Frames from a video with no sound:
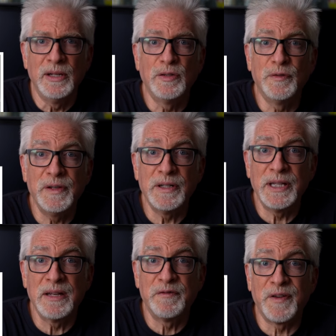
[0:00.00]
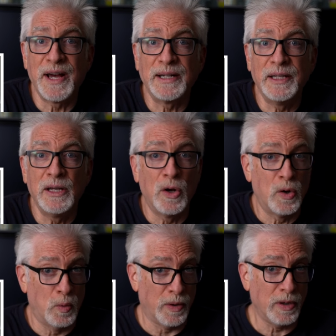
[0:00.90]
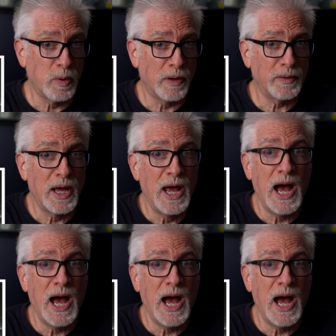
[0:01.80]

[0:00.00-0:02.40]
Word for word: to feel he had finally, quote-unquote,